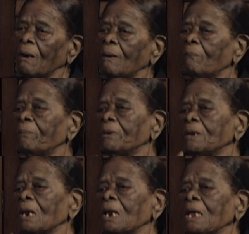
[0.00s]
but to
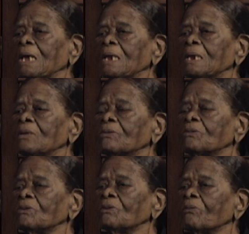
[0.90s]
lead this
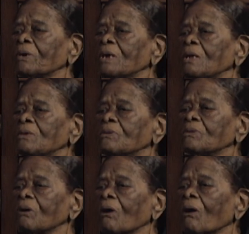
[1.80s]
generation
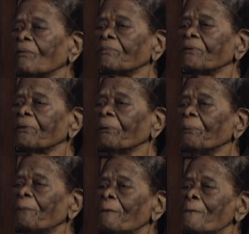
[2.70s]
through
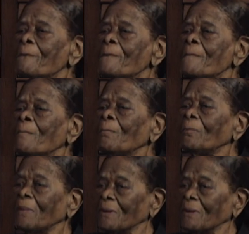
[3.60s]
the